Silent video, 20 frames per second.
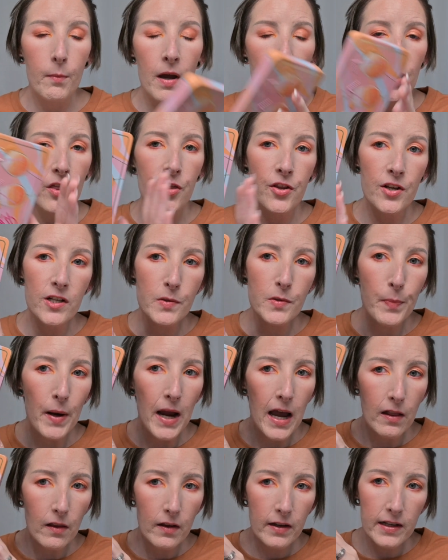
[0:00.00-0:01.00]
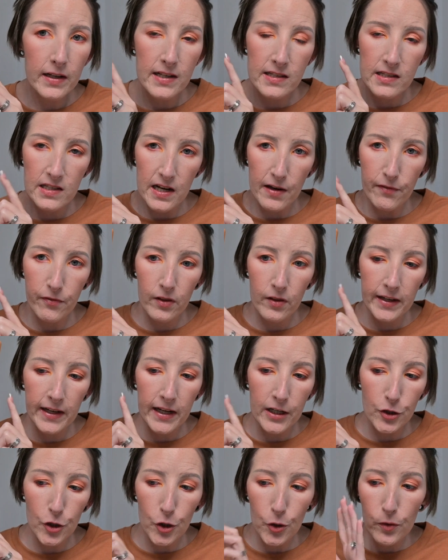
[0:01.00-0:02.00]
This palette is definitely
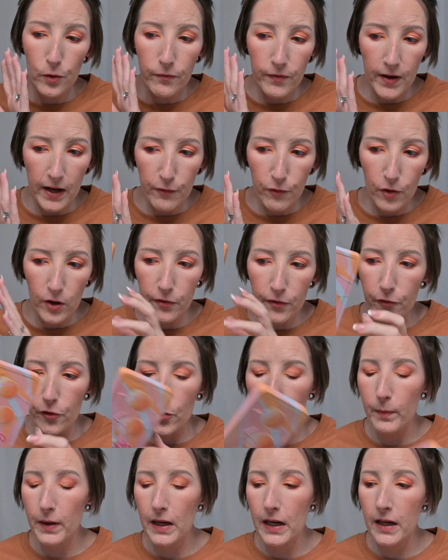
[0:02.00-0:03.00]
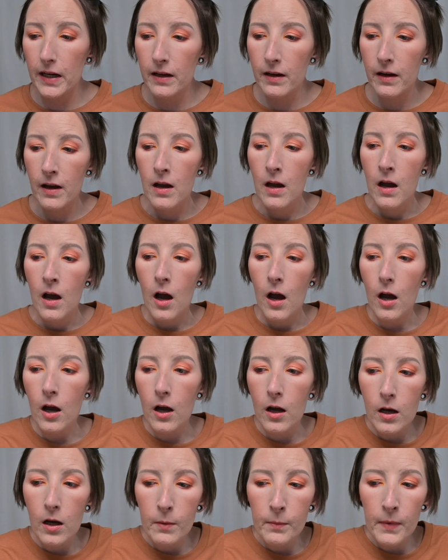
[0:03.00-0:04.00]
a new favorite for me.
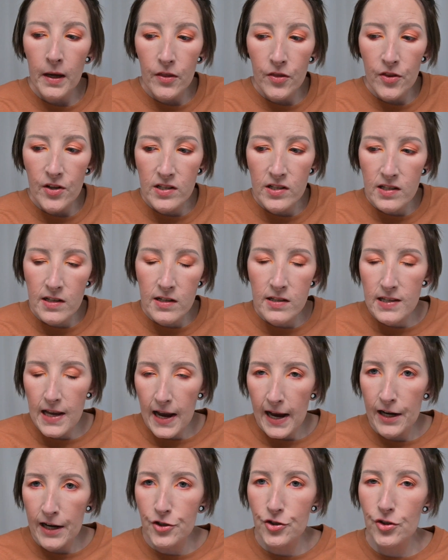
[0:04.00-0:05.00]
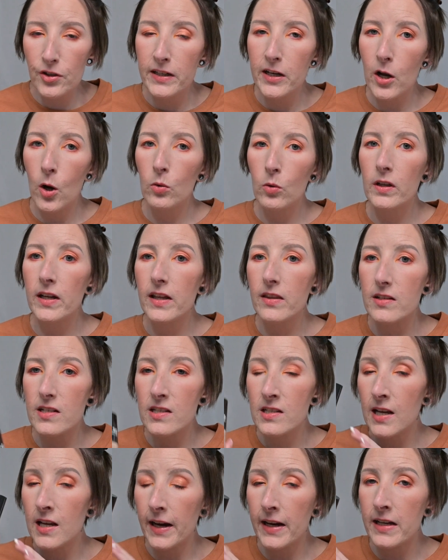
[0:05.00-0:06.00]
This is actually only the
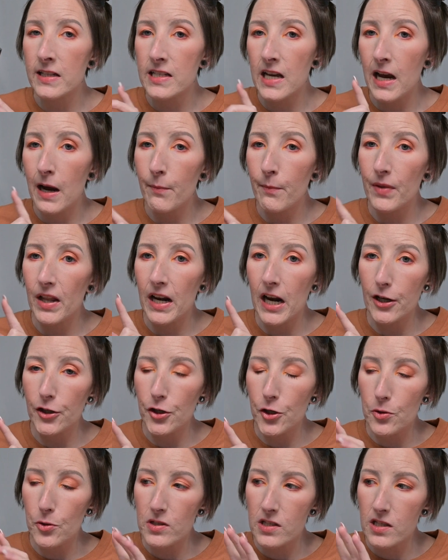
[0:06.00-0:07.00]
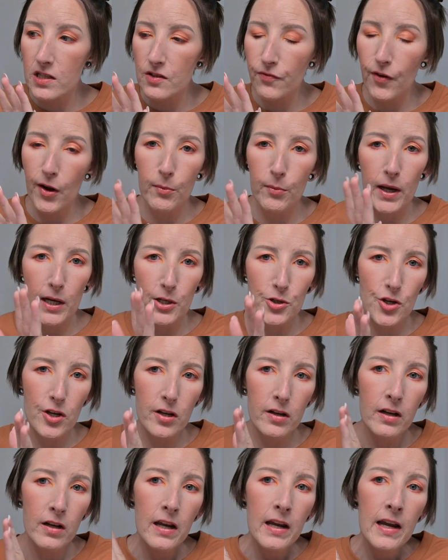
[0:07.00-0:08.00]
second time that I used this
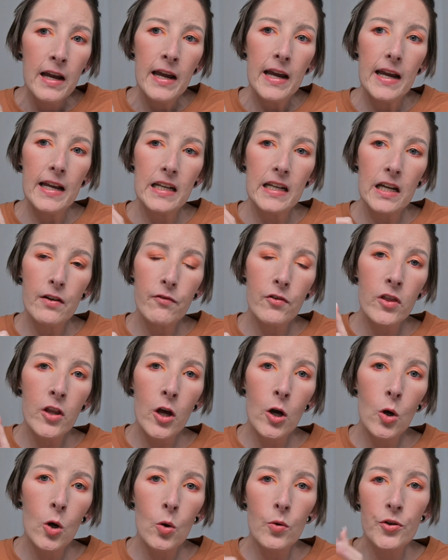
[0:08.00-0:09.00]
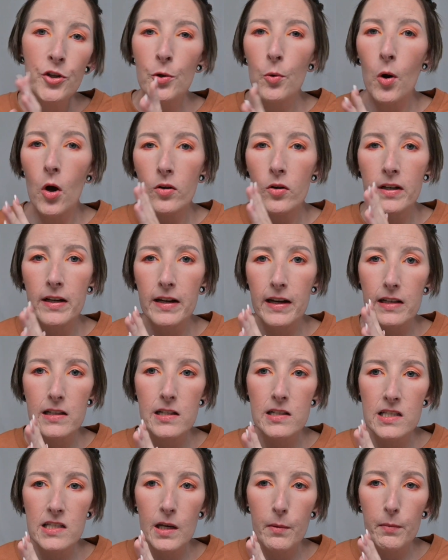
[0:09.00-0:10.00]
foundation, and even though you all didn't get
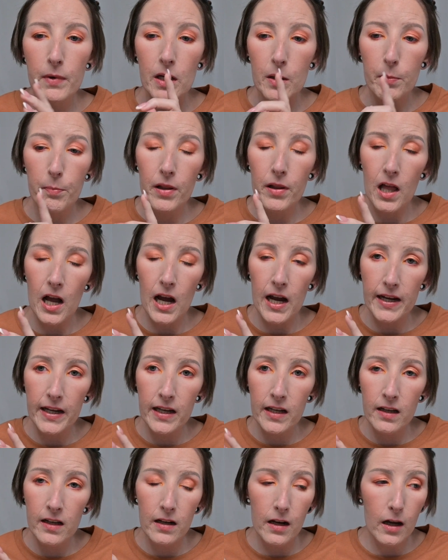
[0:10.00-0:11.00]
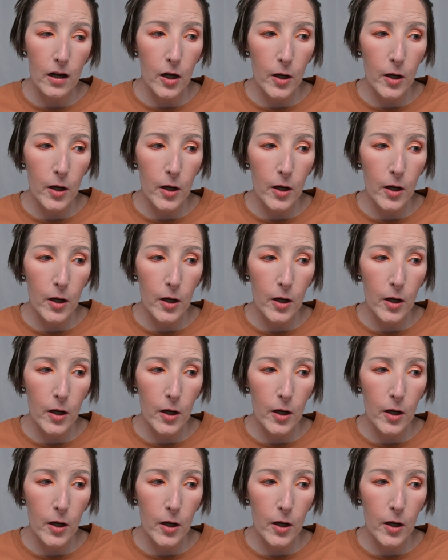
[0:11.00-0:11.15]
to see me apply it,